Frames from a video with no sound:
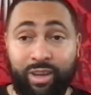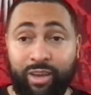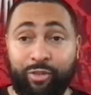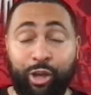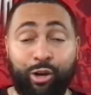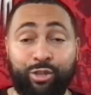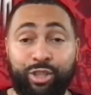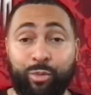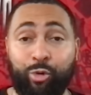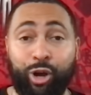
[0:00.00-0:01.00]
if he goes
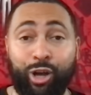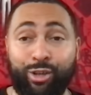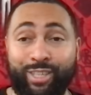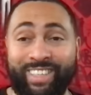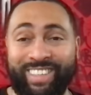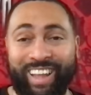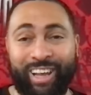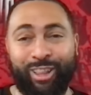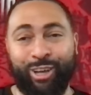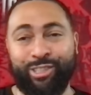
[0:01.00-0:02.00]
somewhere else
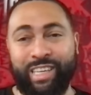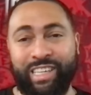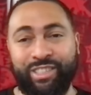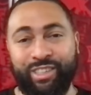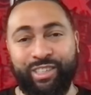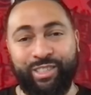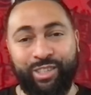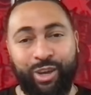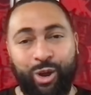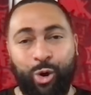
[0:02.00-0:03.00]
like Los Angeles
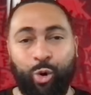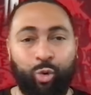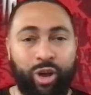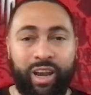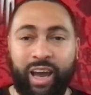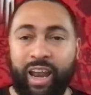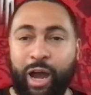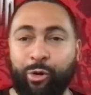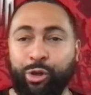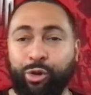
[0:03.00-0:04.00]
or whatnot,
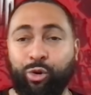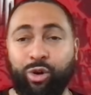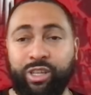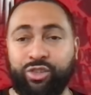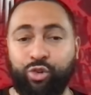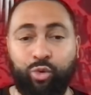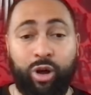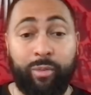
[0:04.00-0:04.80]
how are you going to